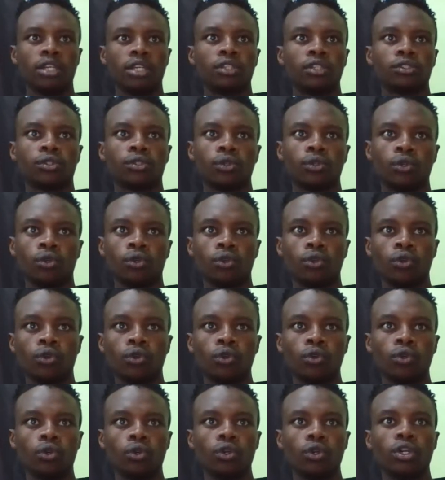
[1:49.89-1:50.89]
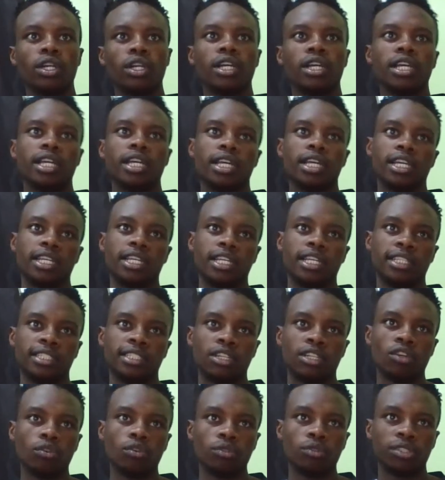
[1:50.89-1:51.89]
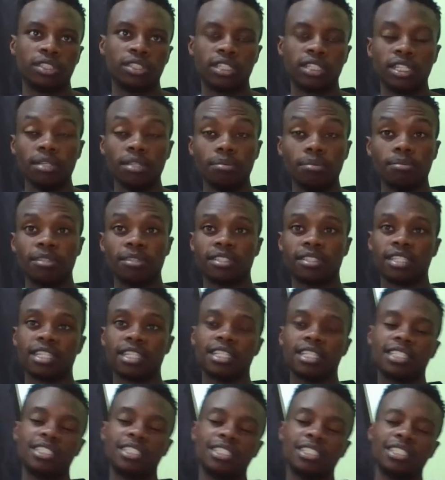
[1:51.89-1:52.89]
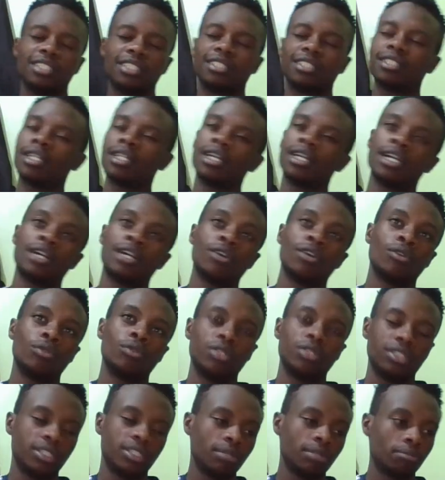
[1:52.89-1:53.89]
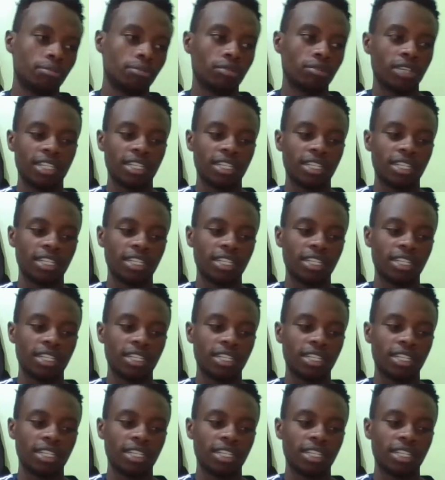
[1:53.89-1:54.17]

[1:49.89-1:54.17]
So as I always say, my strategy is always simple.